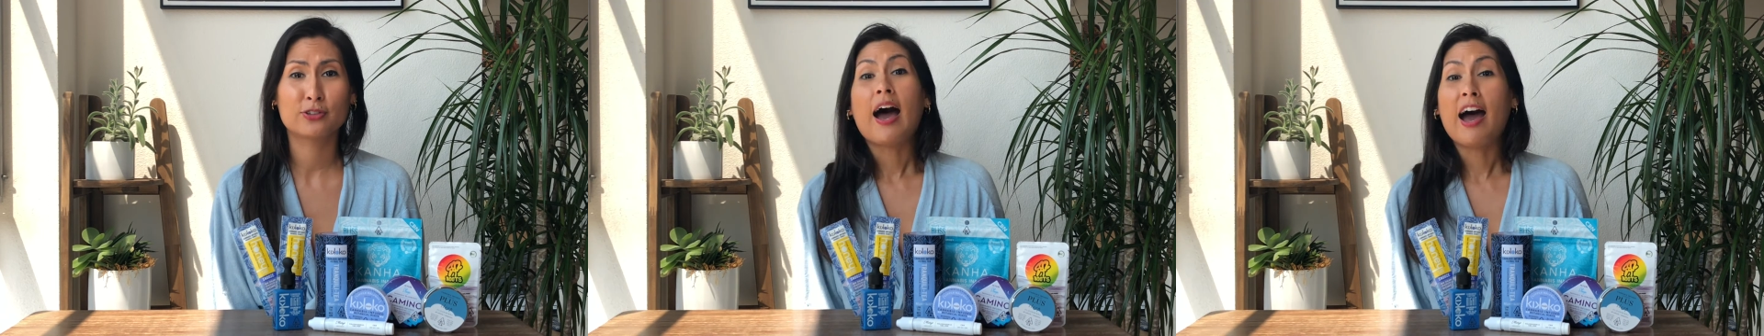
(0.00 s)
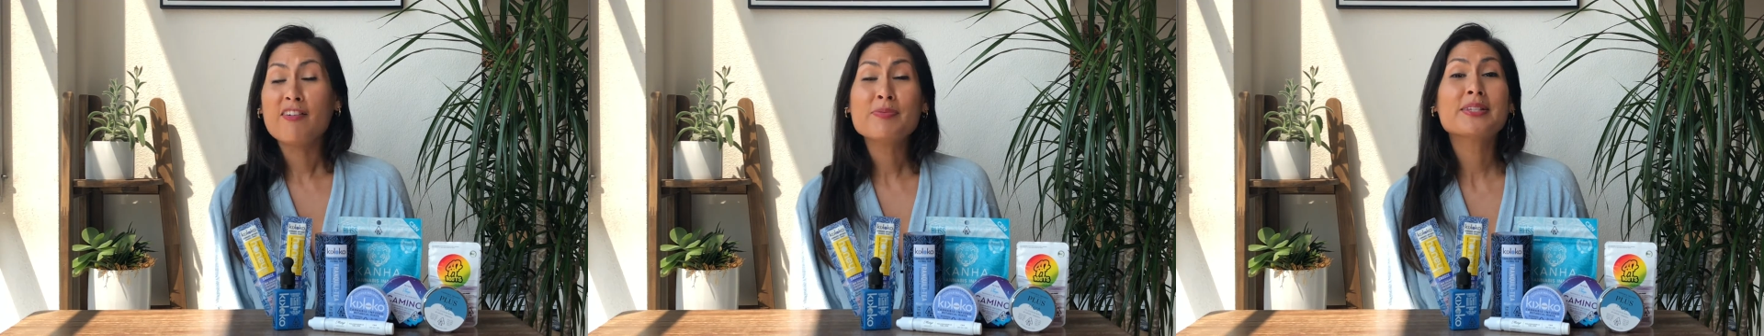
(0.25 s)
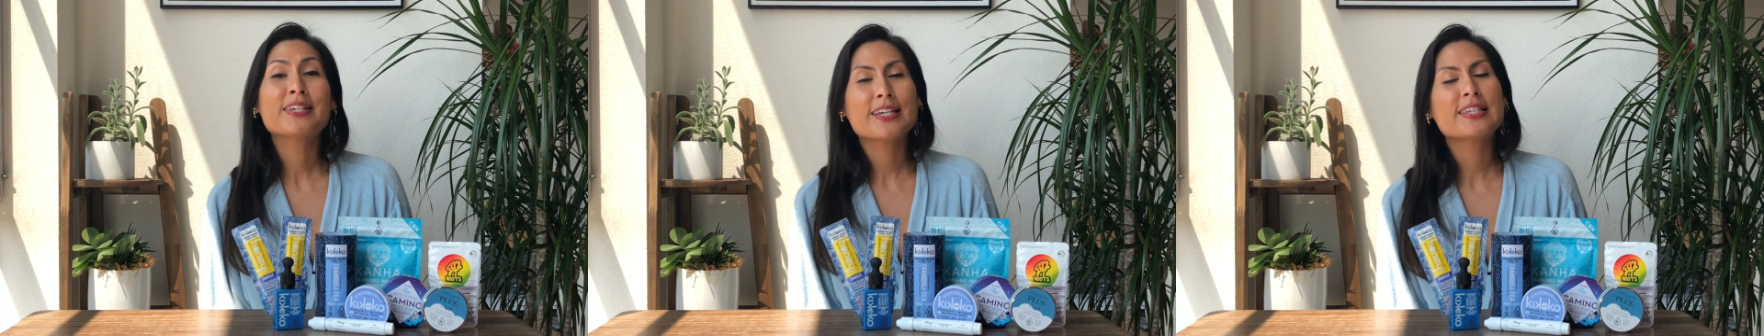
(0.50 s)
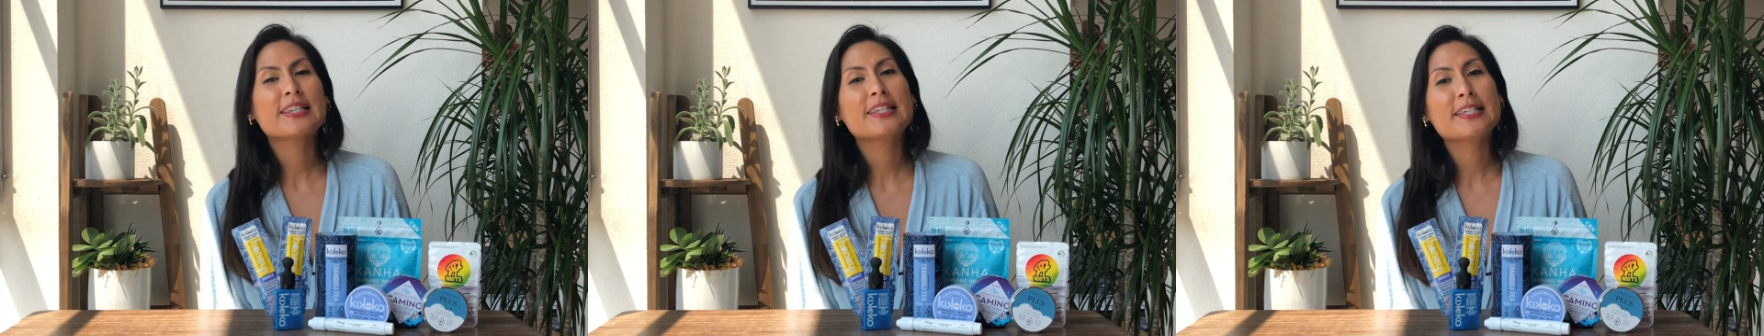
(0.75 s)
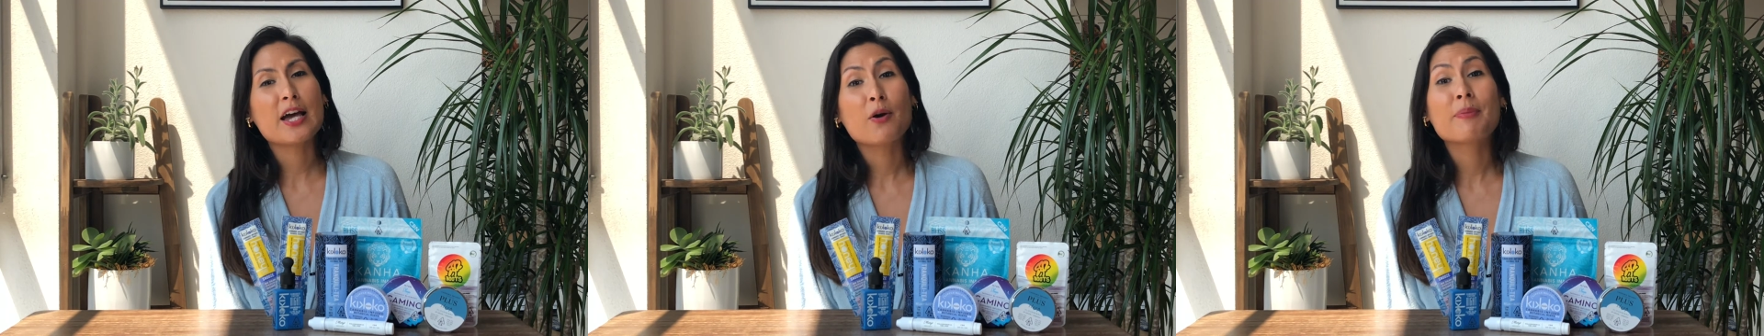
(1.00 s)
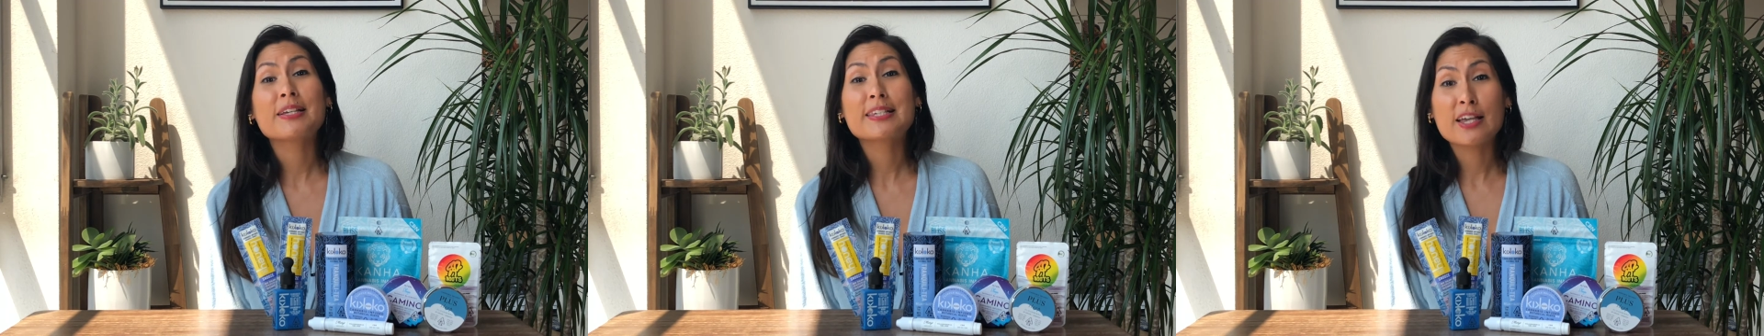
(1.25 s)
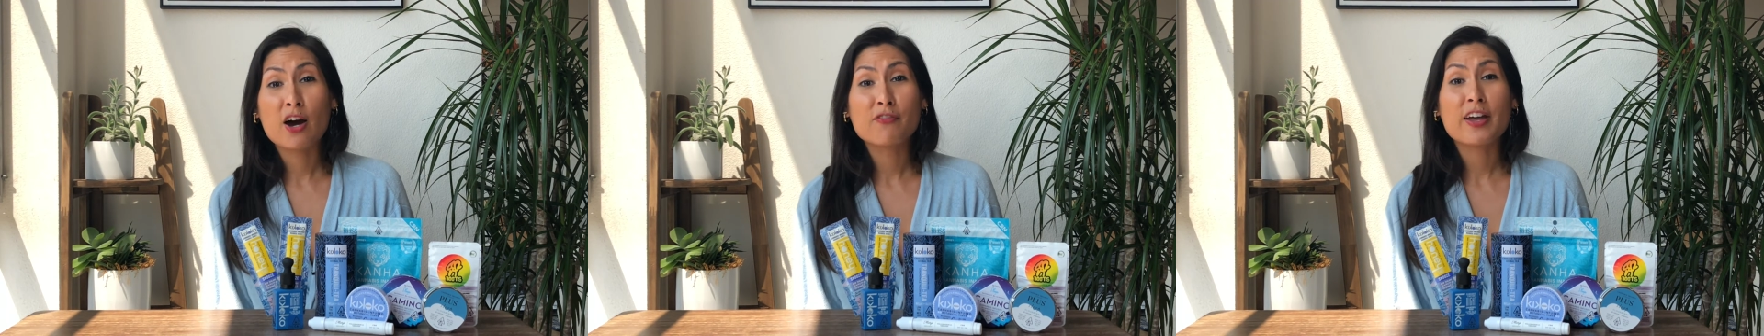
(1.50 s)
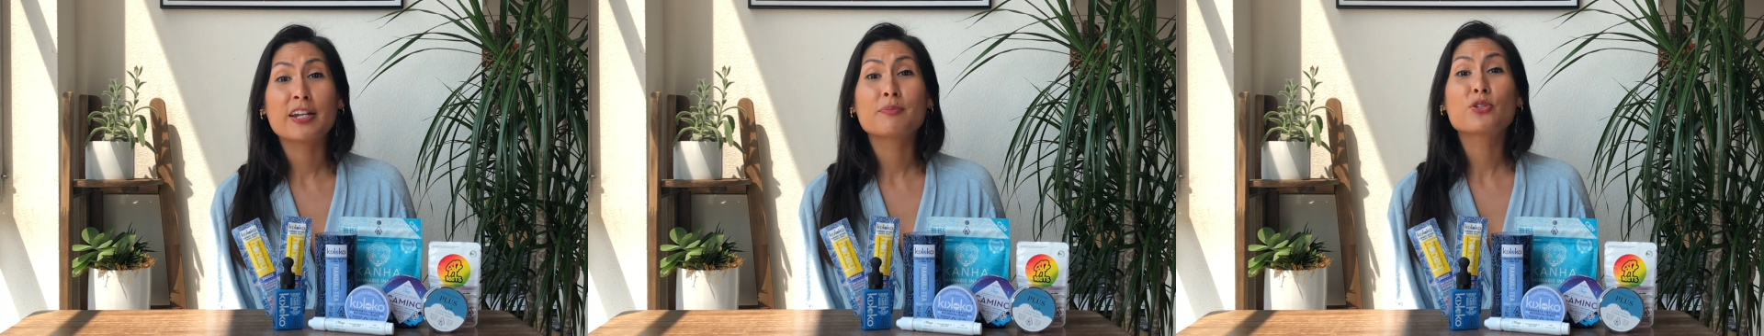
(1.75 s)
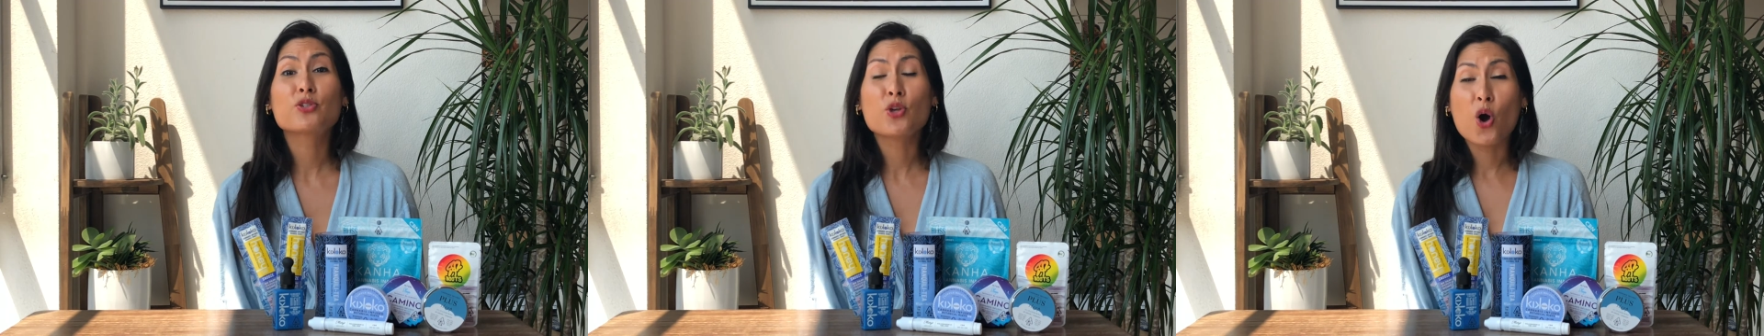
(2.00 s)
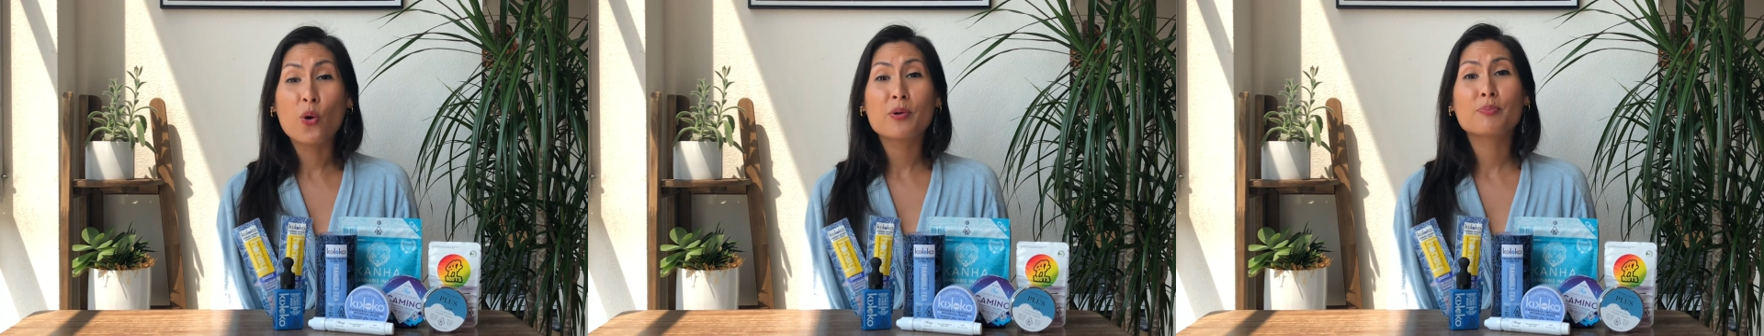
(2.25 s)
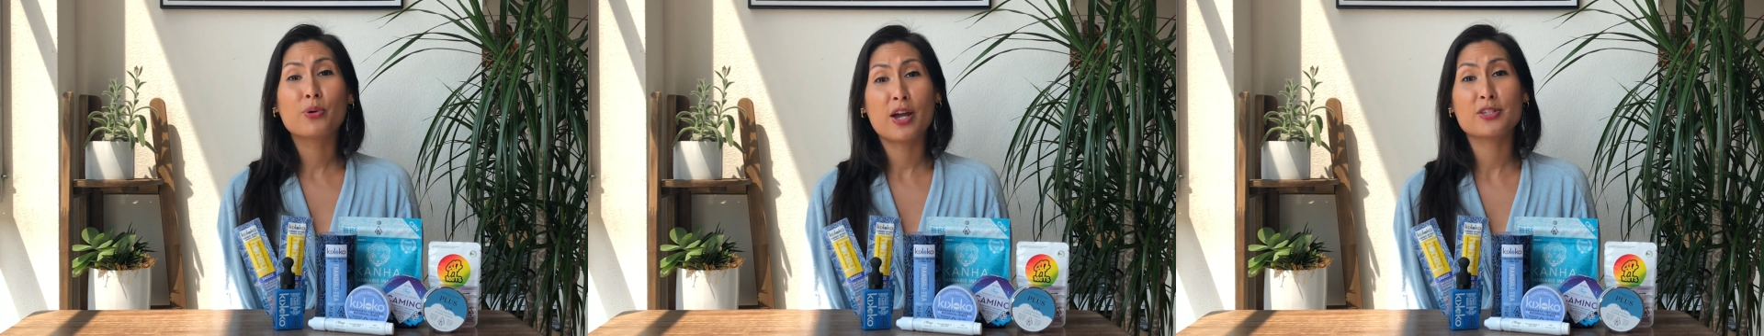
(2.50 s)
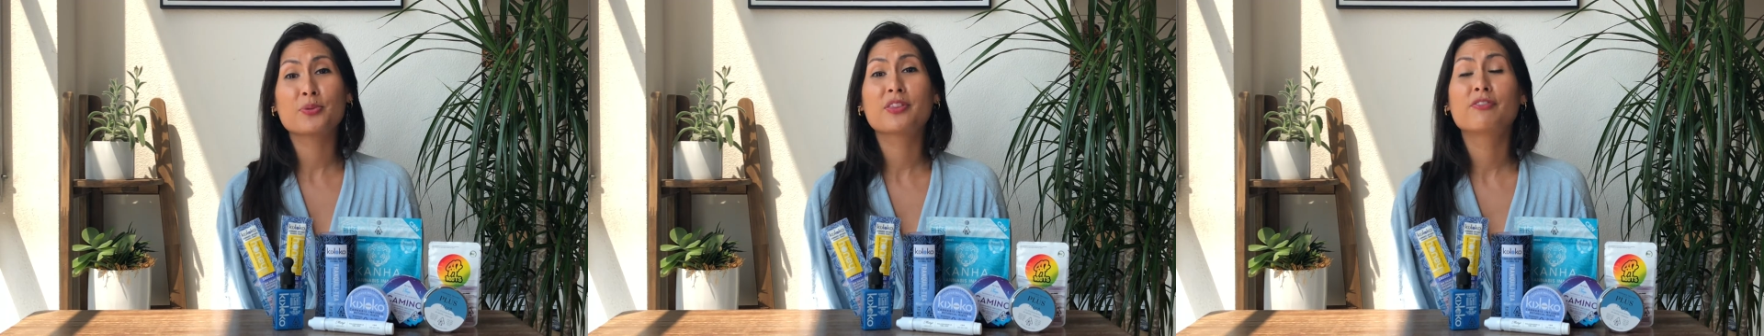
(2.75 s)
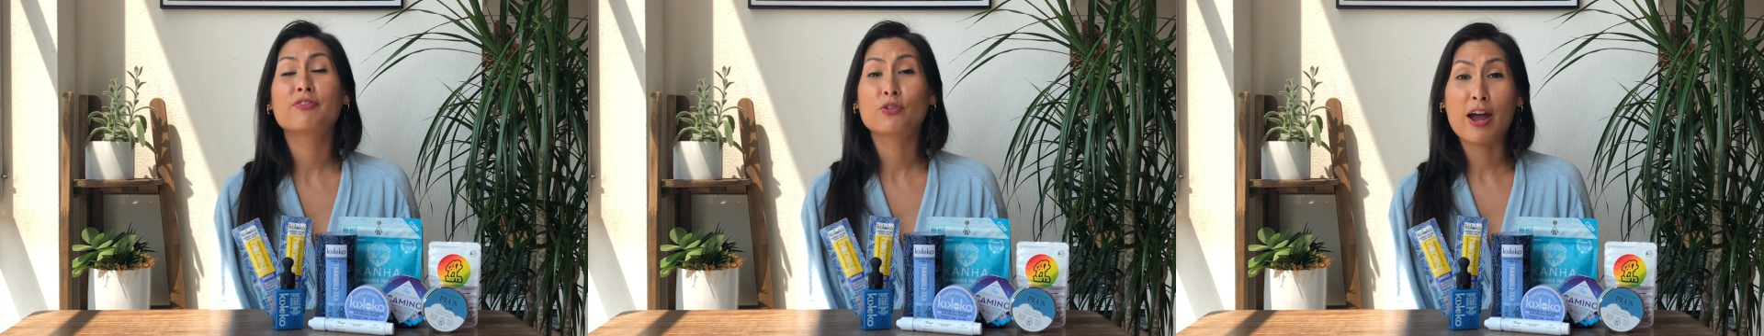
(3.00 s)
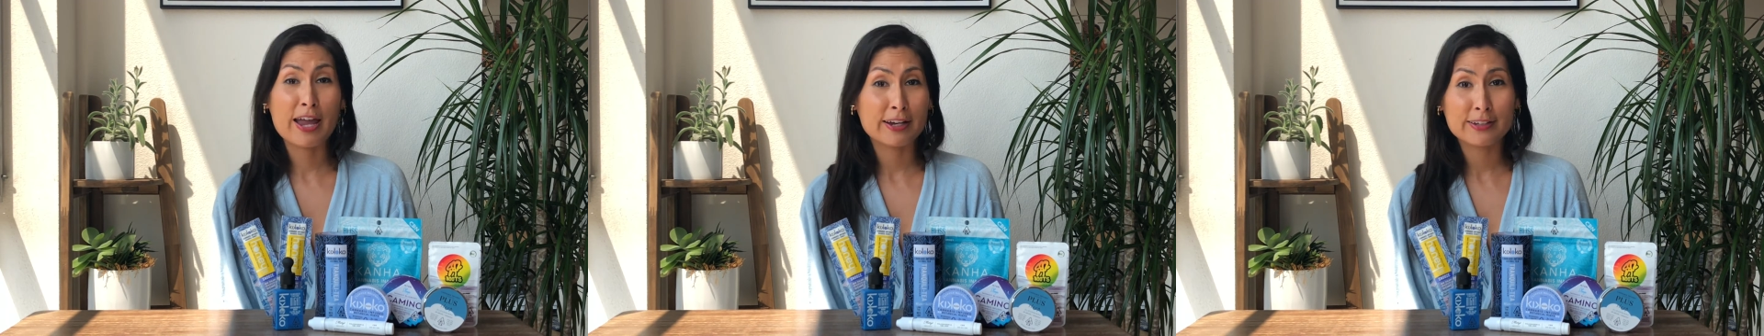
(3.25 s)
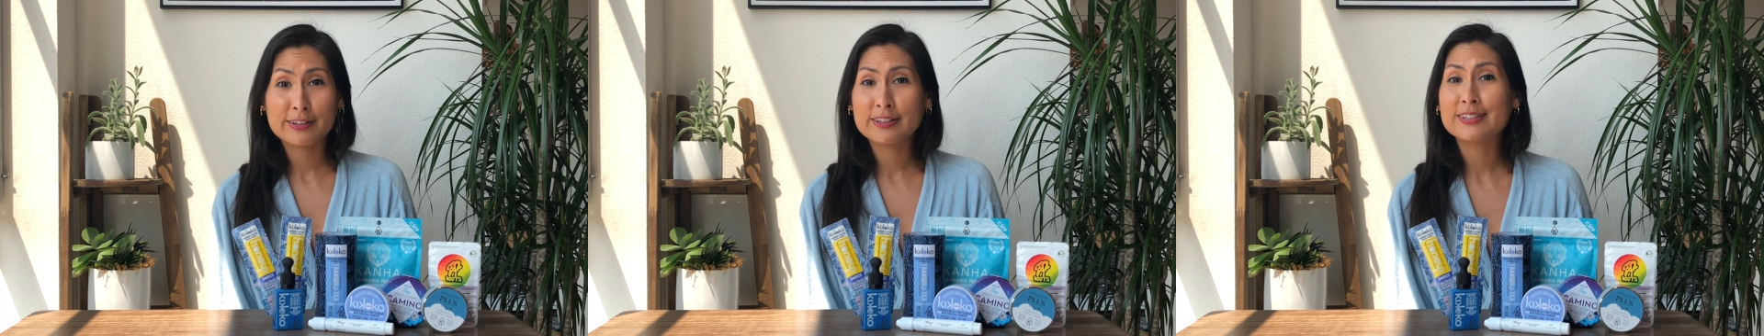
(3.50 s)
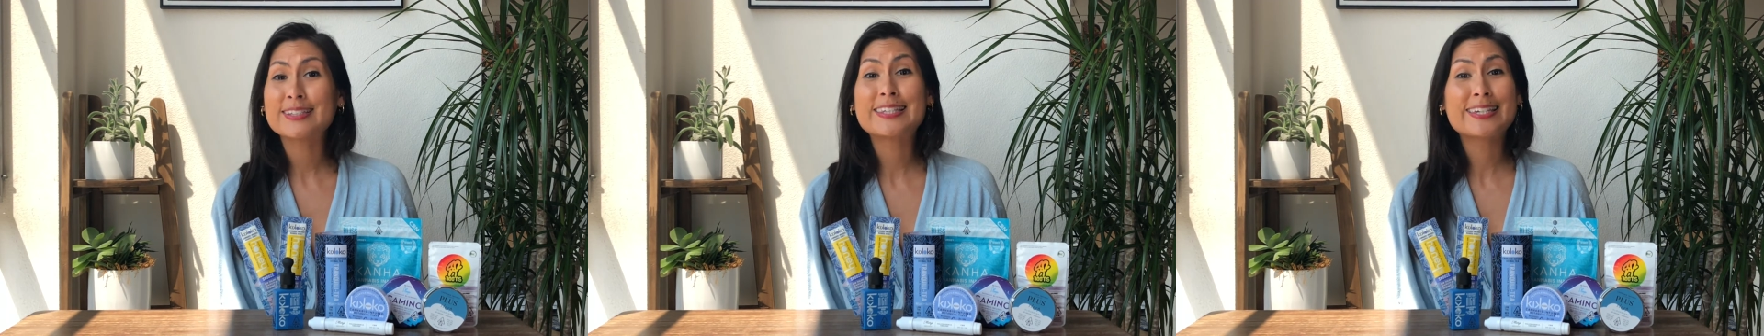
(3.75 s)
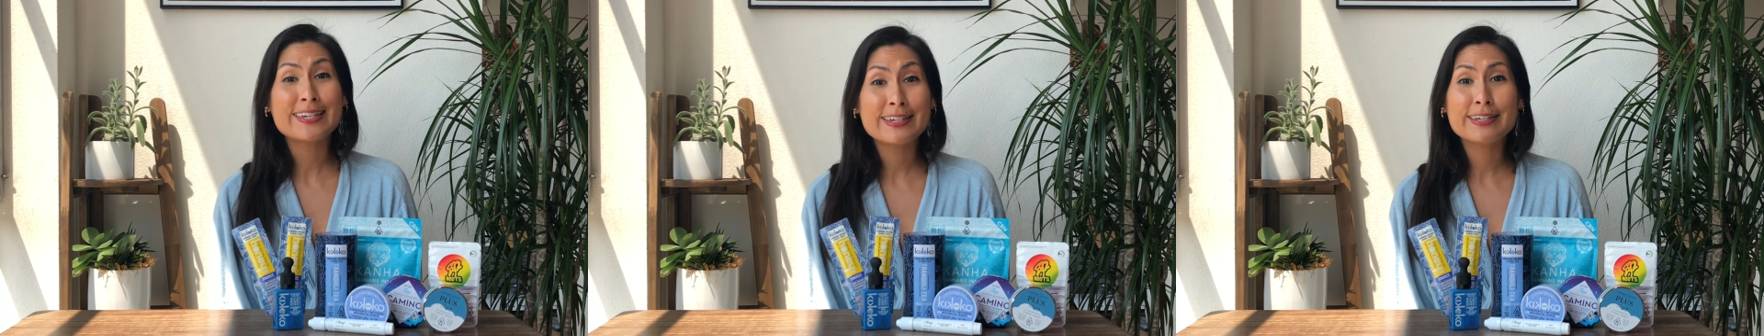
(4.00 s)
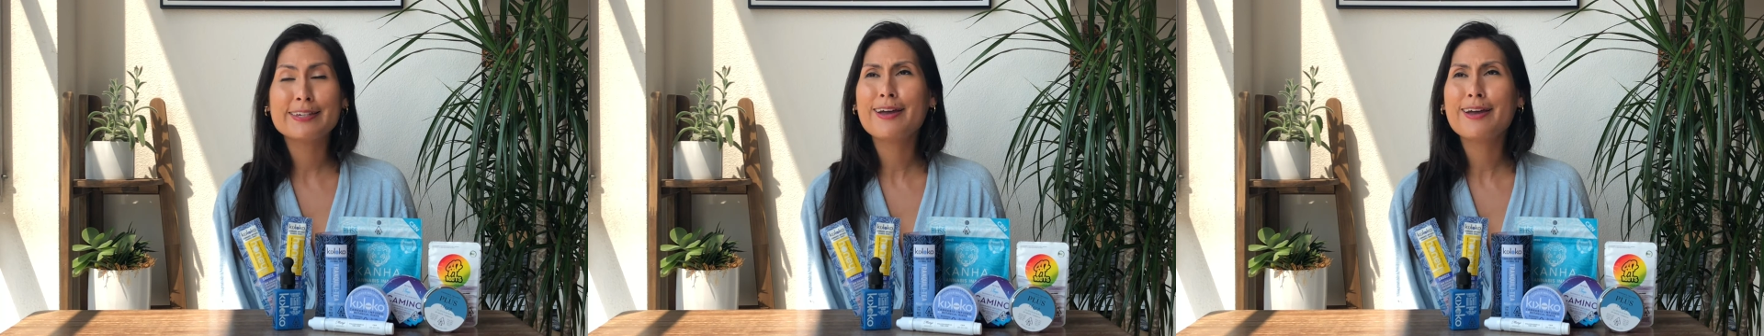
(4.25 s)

I've been testing these out myself and am so impressed with the variety tea,